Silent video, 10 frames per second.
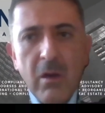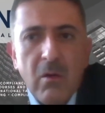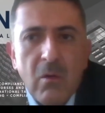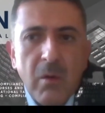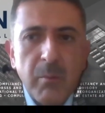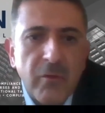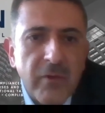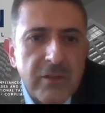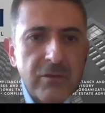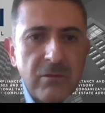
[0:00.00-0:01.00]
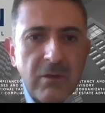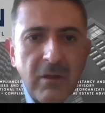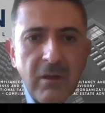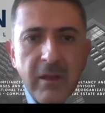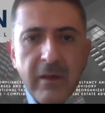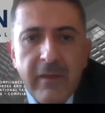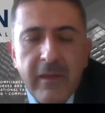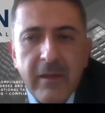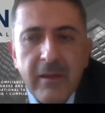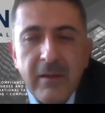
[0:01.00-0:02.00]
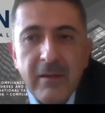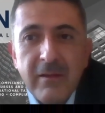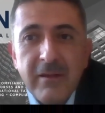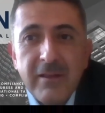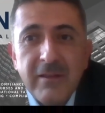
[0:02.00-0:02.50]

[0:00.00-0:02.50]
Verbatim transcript: or a professional, they